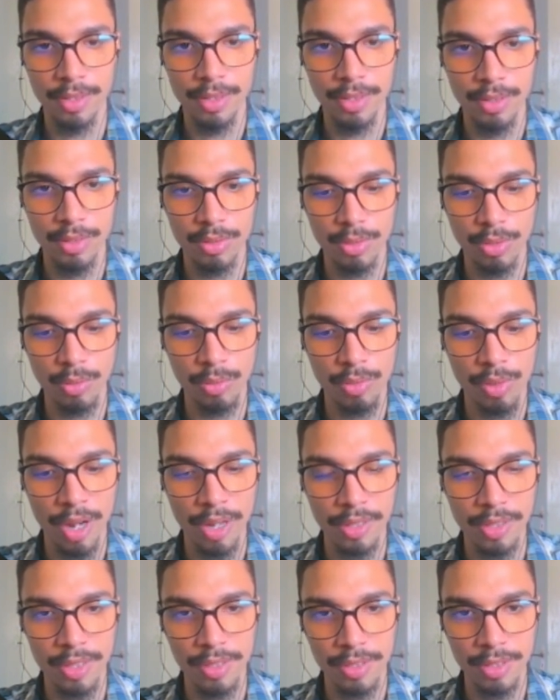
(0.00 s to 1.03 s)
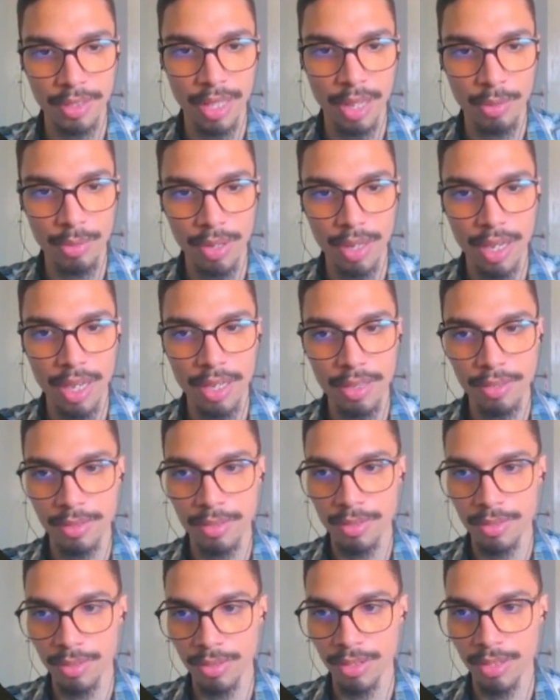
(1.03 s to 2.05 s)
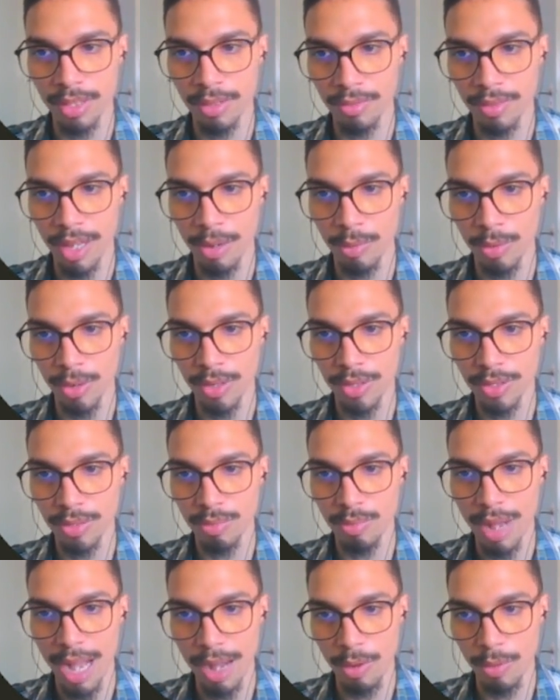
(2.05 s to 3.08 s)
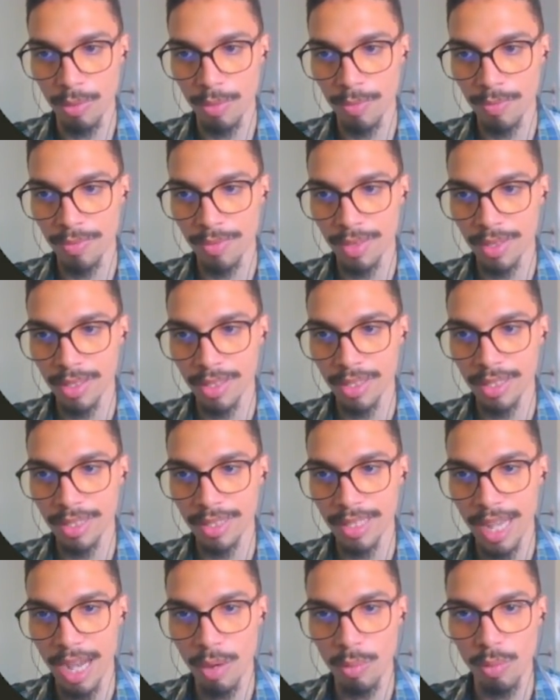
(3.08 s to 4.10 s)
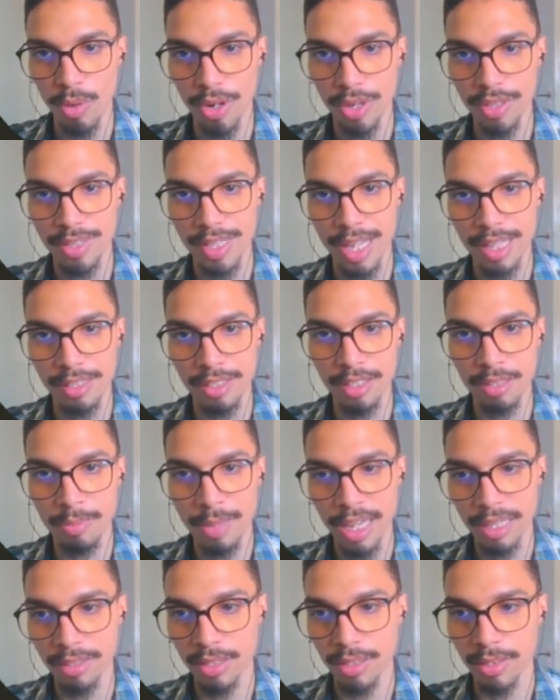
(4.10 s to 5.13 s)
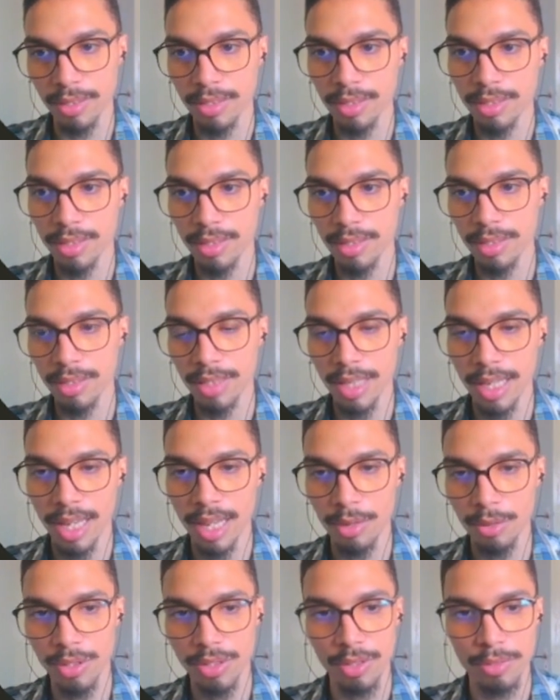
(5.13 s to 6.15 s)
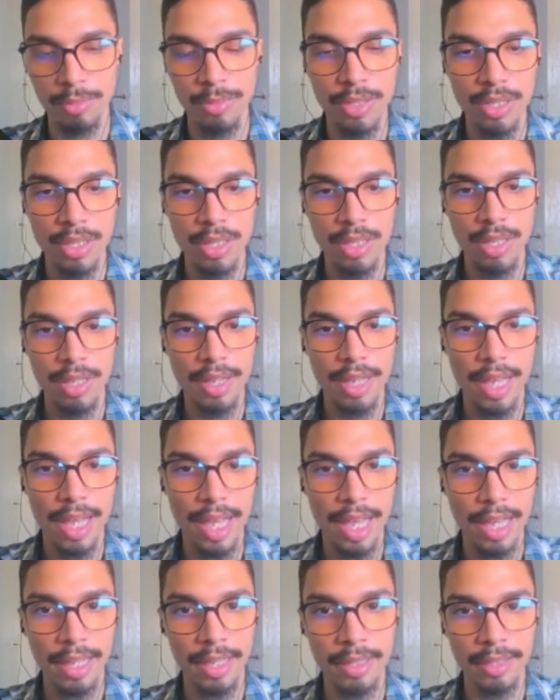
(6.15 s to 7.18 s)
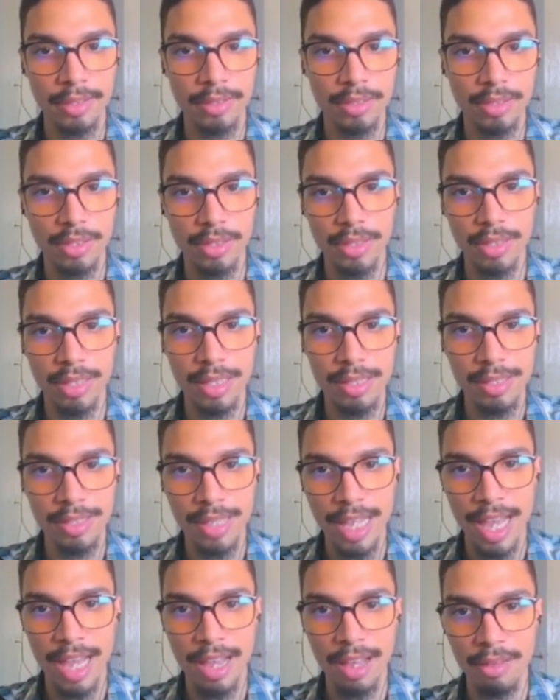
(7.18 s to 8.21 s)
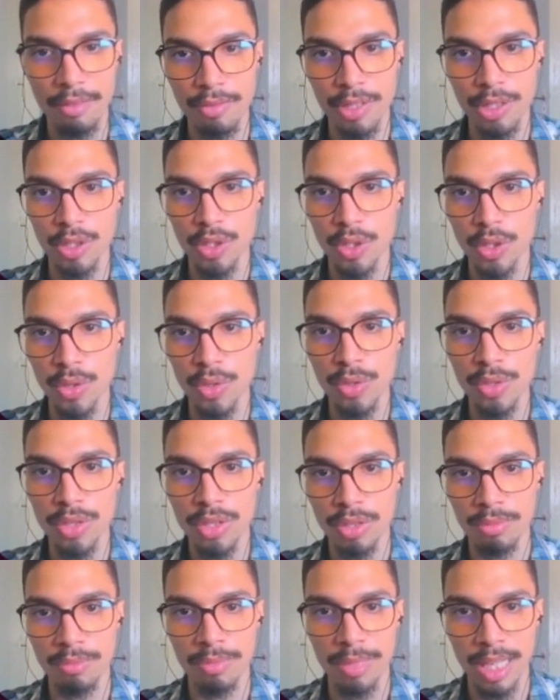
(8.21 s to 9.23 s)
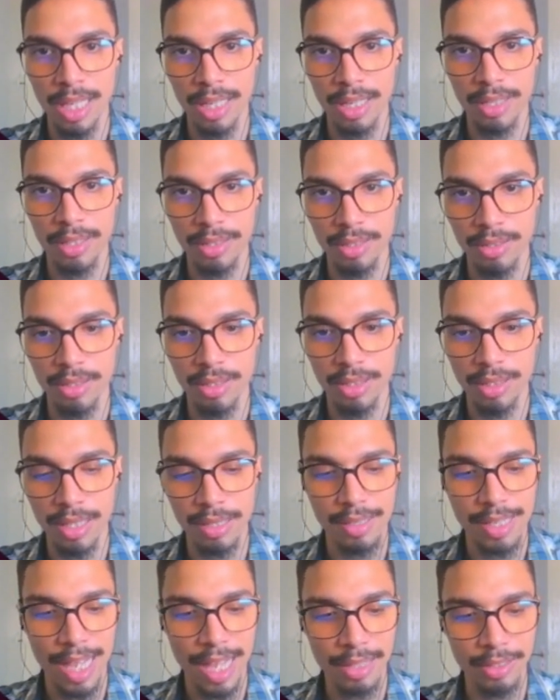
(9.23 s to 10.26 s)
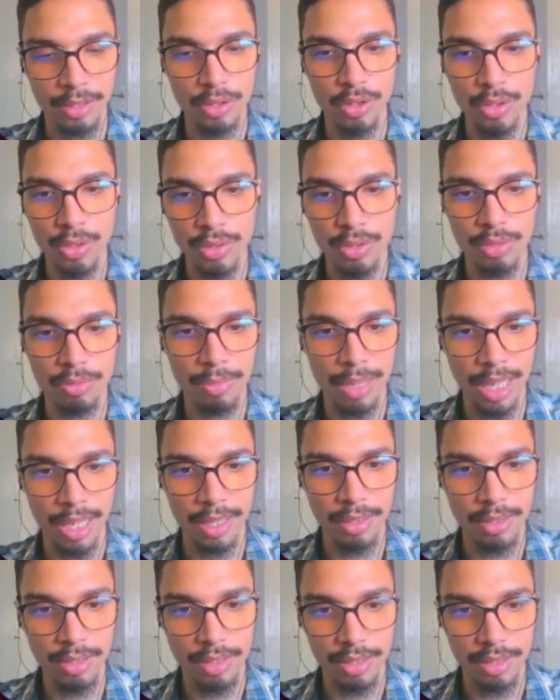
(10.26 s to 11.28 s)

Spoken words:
So write this in lowercase, see if that works. Wow, that works as expected. Awesome. And let's have a new command. Let's add a new command.